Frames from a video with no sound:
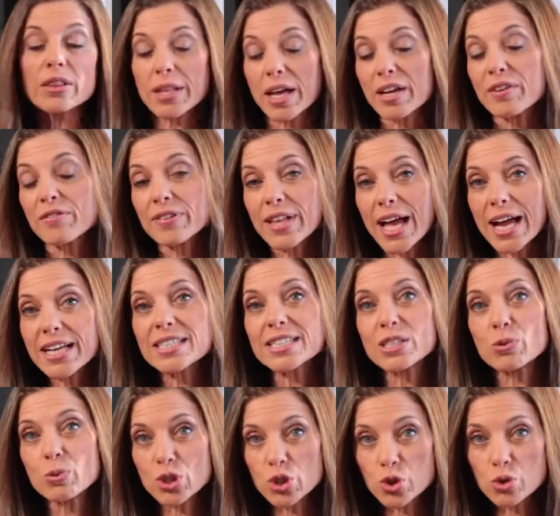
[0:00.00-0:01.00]
Unlike
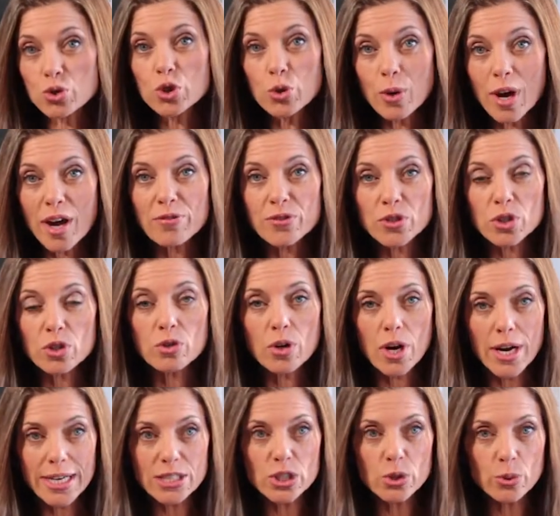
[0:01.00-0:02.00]
flaxseed, which you do have to
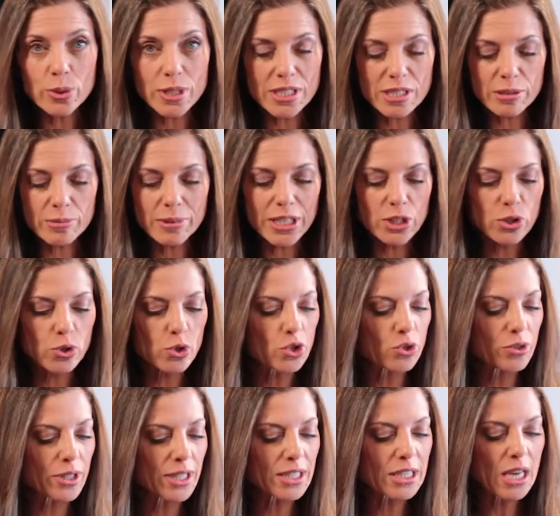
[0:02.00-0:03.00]
grind to assimilate
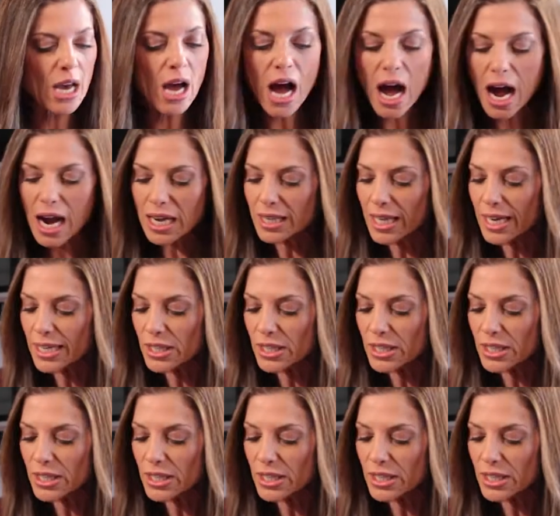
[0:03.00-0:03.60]
nutrients, I